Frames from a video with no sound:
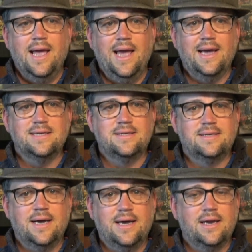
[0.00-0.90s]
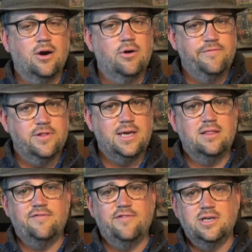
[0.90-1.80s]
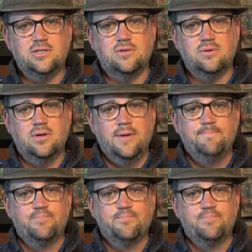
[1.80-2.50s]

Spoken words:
And hopefully in the very soon,